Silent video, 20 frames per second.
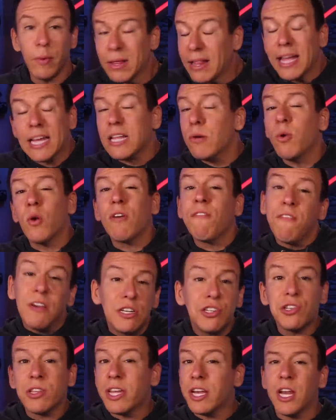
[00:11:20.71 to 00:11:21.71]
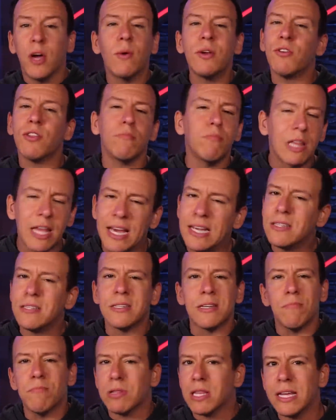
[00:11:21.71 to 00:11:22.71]
and we likely won't officially know until the blaze
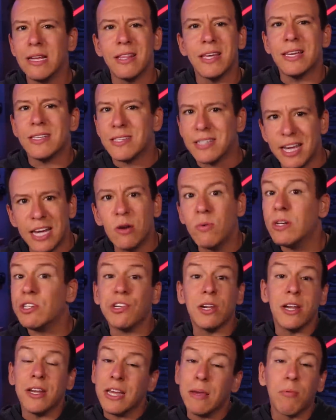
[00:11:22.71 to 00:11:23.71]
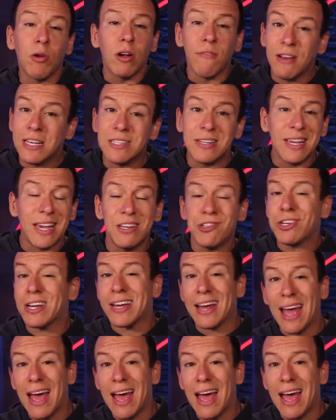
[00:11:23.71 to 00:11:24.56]
is completely extinguished and a deeper investigation can